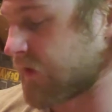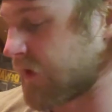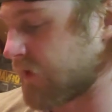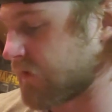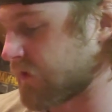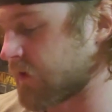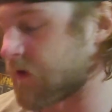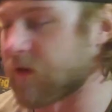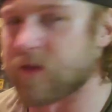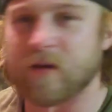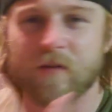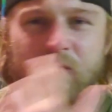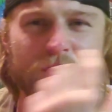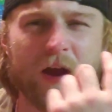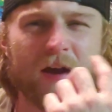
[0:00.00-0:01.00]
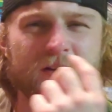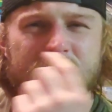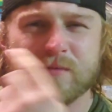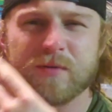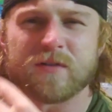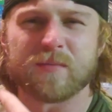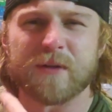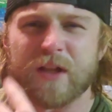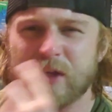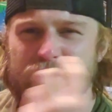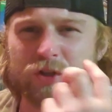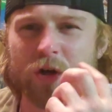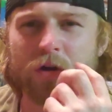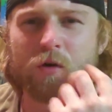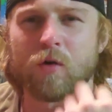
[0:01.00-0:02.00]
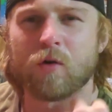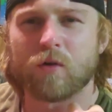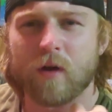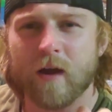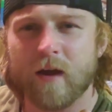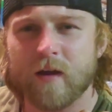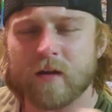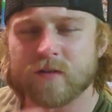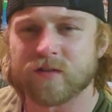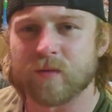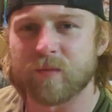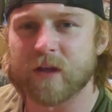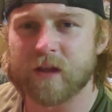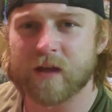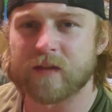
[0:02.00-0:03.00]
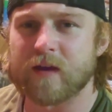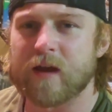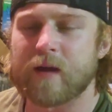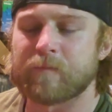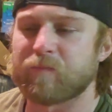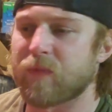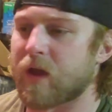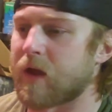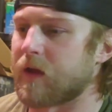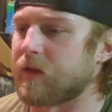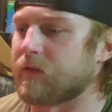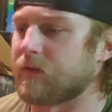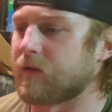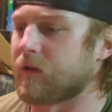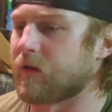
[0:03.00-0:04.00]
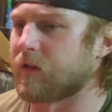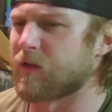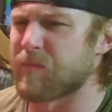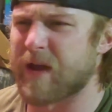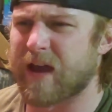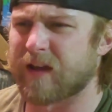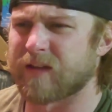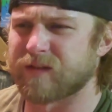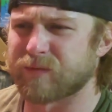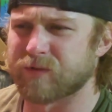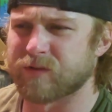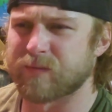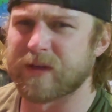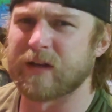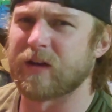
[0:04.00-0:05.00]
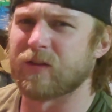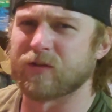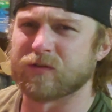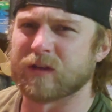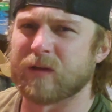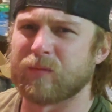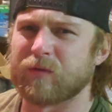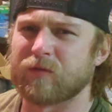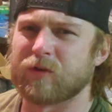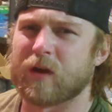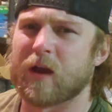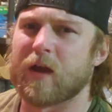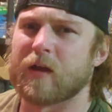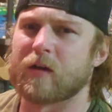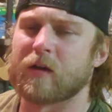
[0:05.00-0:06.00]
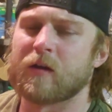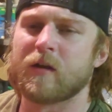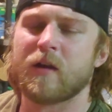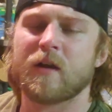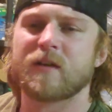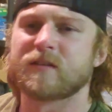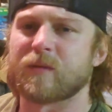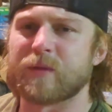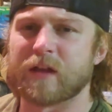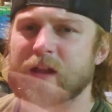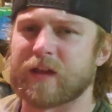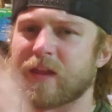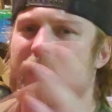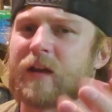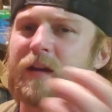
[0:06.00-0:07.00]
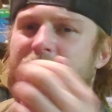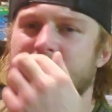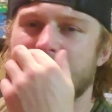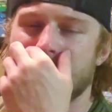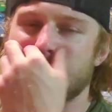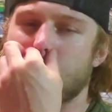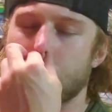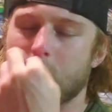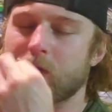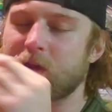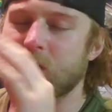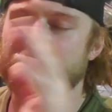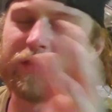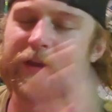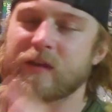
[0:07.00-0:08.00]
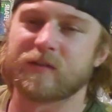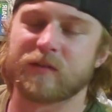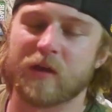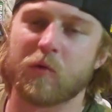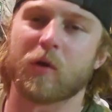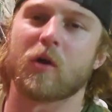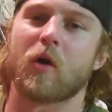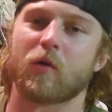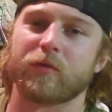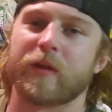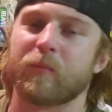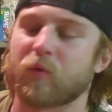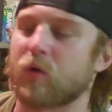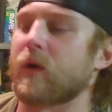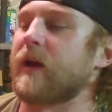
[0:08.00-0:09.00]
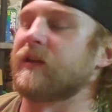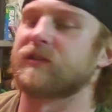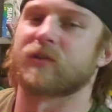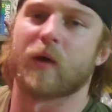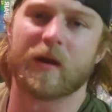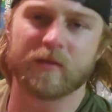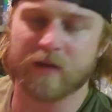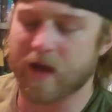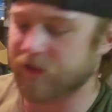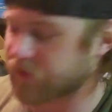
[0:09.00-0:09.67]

that uh, the brown is supposed to be like charcoal gray or something like that, and uh, the back is supposed to be another type of gray or something like that. I can't remember. They they, they were called them gray. So I, I